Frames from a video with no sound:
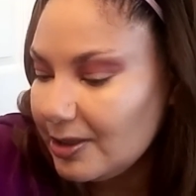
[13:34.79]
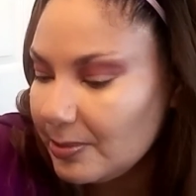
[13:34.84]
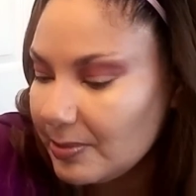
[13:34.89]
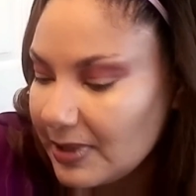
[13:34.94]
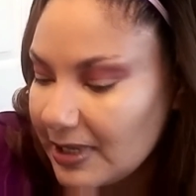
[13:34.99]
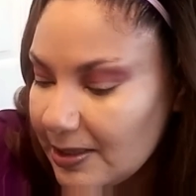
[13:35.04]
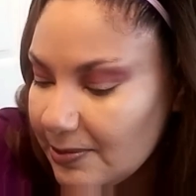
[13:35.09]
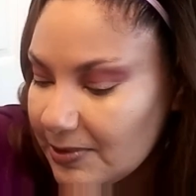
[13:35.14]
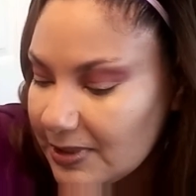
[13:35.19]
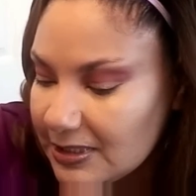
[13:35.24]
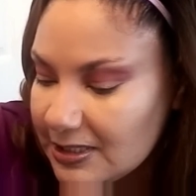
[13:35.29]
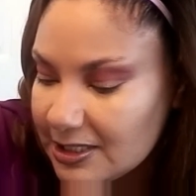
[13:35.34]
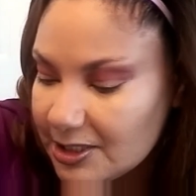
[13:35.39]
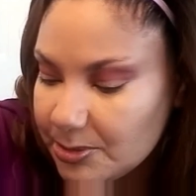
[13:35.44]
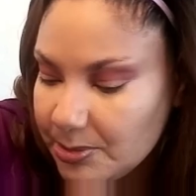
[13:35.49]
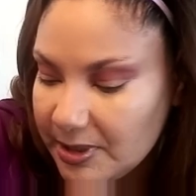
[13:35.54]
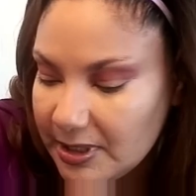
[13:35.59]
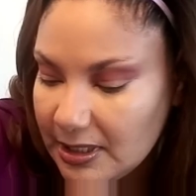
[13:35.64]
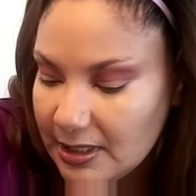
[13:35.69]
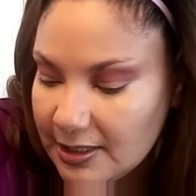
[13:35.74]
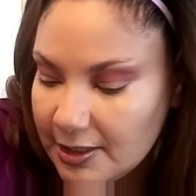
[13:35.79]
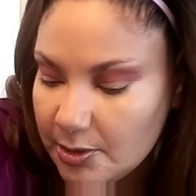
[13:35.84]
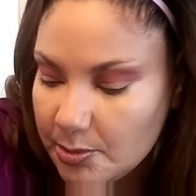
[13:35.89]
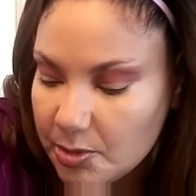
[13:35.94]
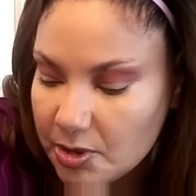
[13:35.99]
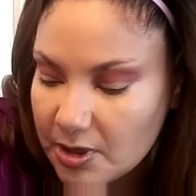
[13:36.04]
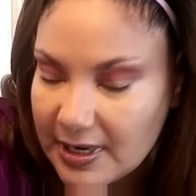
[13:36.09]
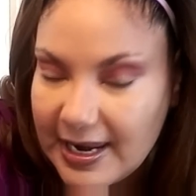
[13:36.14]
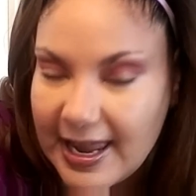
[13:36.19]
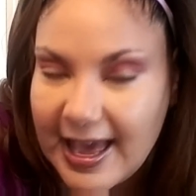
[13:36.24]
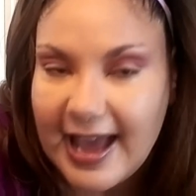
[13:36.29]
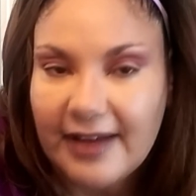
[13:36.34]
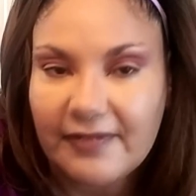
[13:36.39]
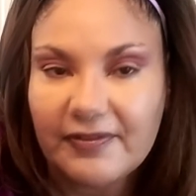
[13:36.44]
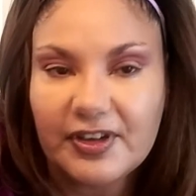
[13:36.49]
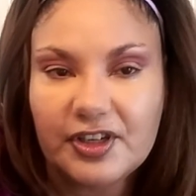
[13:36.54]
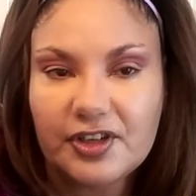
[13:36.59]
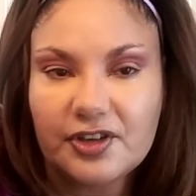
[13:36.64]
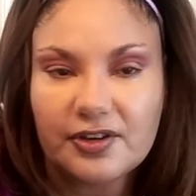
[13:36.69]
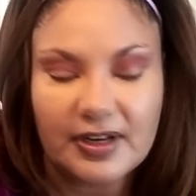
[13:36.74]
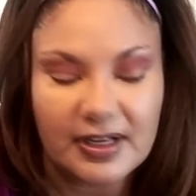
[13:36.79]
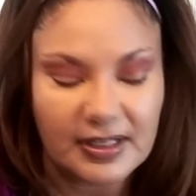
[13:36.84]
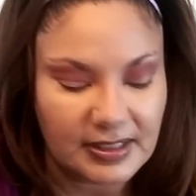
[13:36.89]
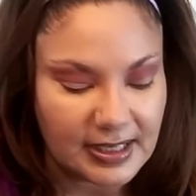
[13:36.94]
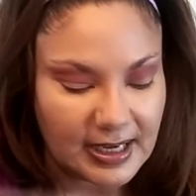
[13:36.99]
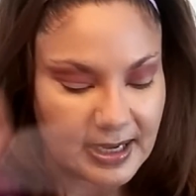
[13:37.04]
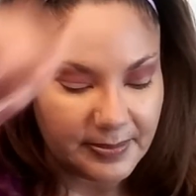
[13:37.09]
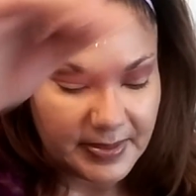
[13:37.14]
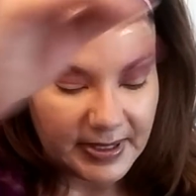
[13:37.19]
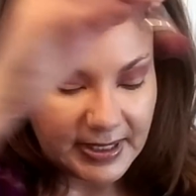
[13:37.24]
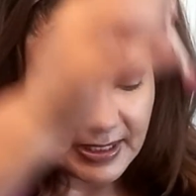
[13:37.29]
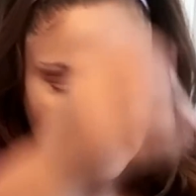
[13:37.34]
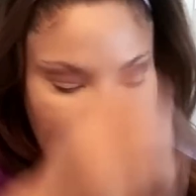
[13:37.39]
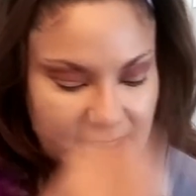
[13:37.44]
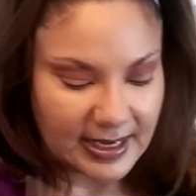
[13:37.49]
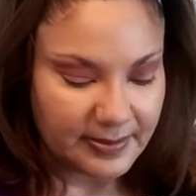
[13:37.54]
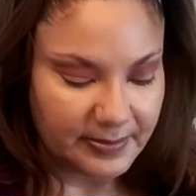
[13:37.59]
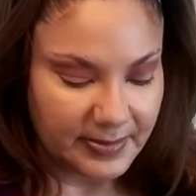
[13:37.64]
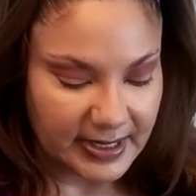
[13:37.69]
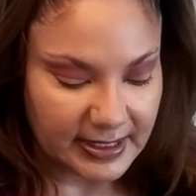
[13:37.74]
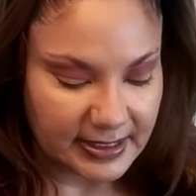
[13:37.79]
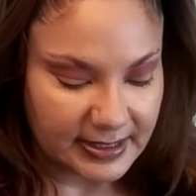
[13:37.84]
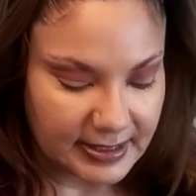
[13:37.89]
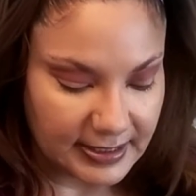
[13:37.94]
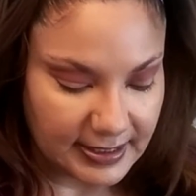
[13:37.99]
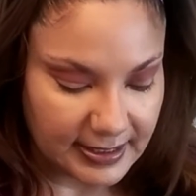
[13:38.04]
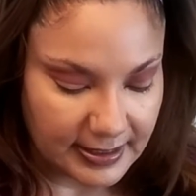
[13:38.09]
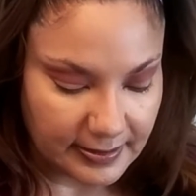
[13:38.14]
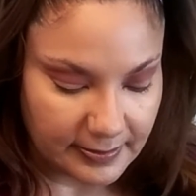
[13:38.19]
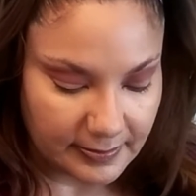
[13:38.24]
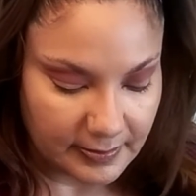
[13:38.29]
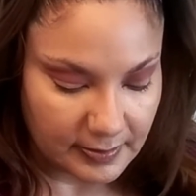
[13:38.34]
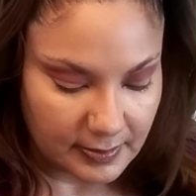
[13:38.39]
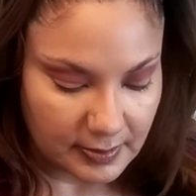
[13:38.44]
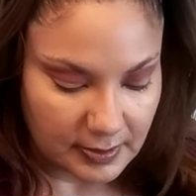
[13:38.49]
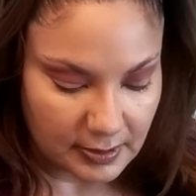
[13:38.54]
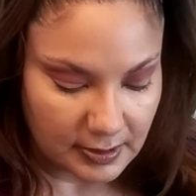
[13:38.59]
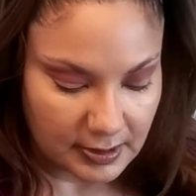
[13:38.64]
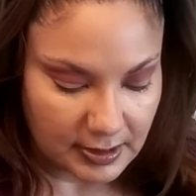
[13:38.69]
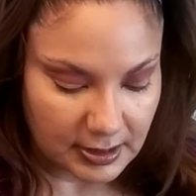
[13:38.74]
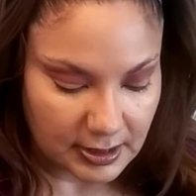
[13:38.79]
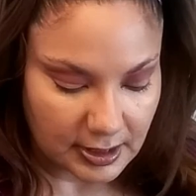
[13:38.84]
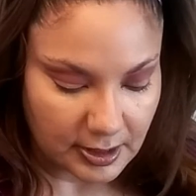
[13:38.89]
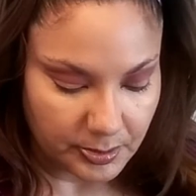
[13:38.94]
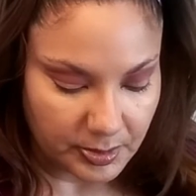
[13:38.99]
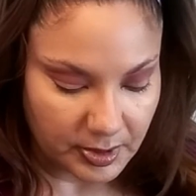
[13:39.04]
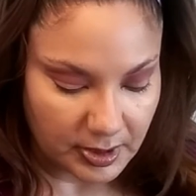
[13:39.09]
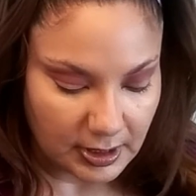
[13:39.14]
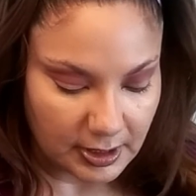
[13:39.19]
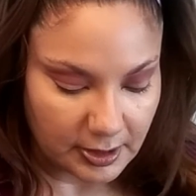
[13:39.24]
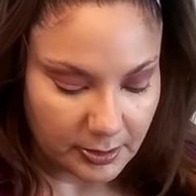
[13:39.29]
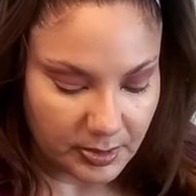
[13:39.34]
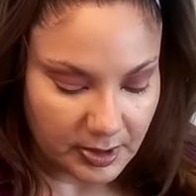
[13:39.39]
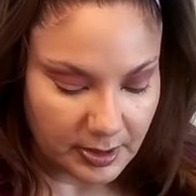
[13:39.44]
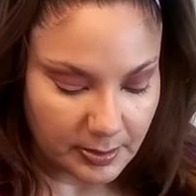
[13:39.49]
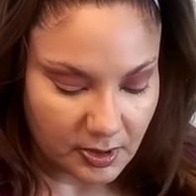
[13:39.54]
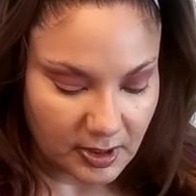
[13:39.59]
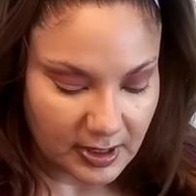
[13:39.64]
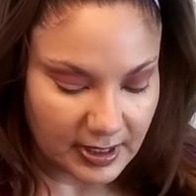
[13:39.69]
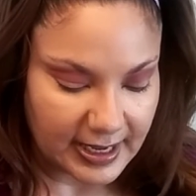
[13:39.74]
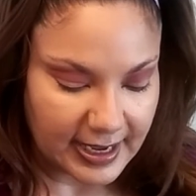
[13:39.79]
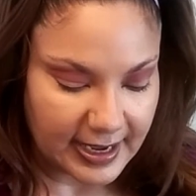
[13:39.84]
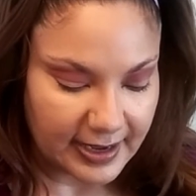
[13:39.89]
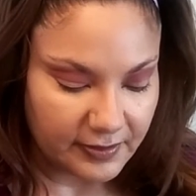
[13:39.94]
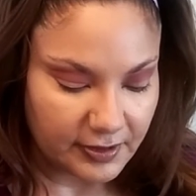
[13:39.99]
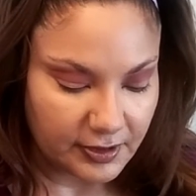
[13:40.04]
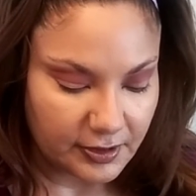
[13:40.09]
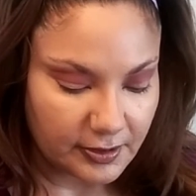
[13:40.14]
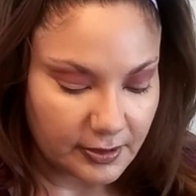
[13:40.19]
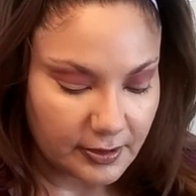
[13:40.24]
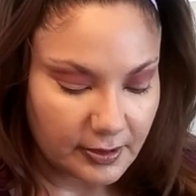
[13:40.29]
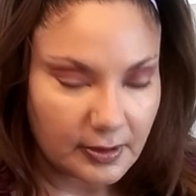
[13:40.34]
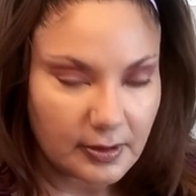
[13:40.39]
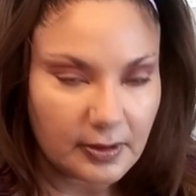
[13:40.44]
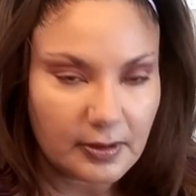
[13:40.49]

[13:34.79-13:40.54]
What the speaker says: But I want to just put a little more lavender on top because I mixed it. So I'm just going to put a little bit more lavender.